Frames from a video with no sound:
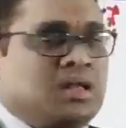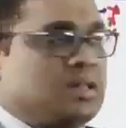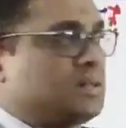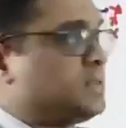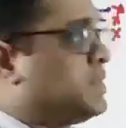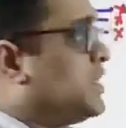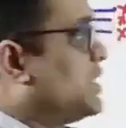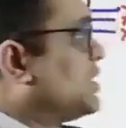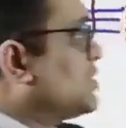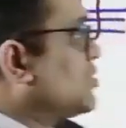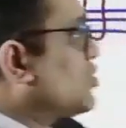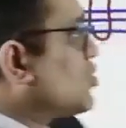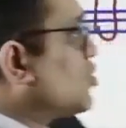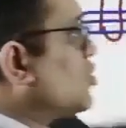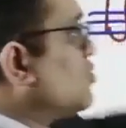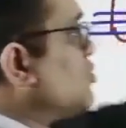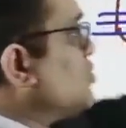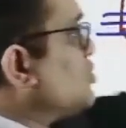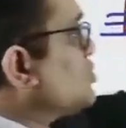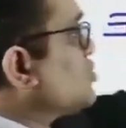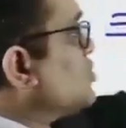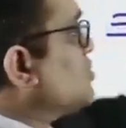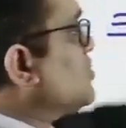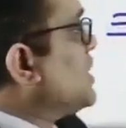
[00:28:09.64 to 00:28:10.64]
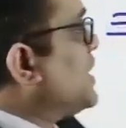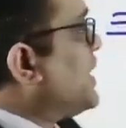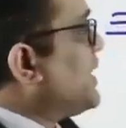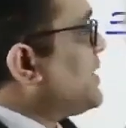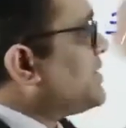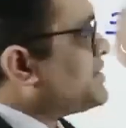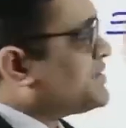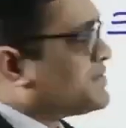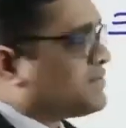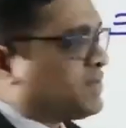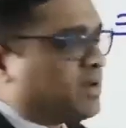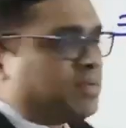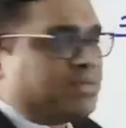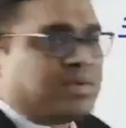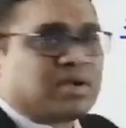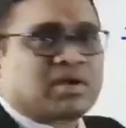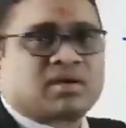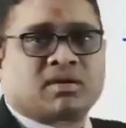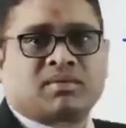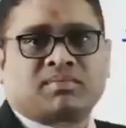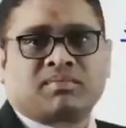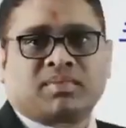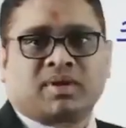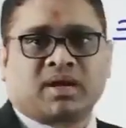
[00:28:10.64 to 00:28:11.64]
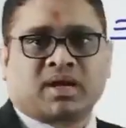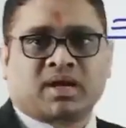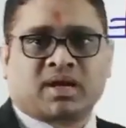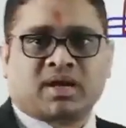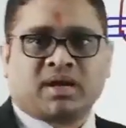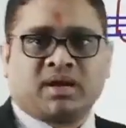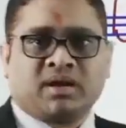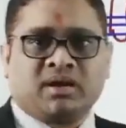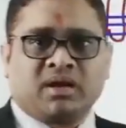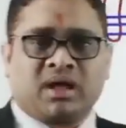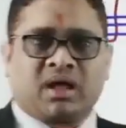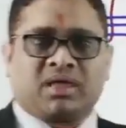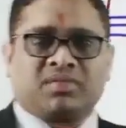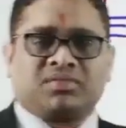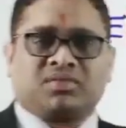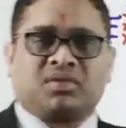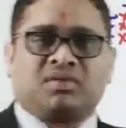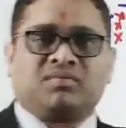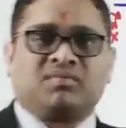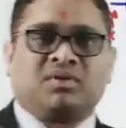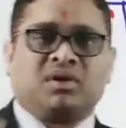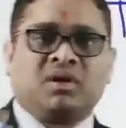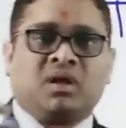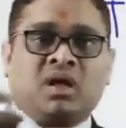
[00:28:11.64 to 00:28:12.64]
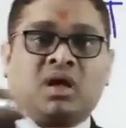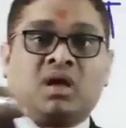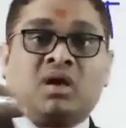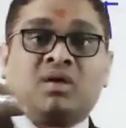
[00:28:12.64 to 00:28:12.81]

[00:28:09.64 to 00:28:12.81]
then chromosomal ends will become naked and they will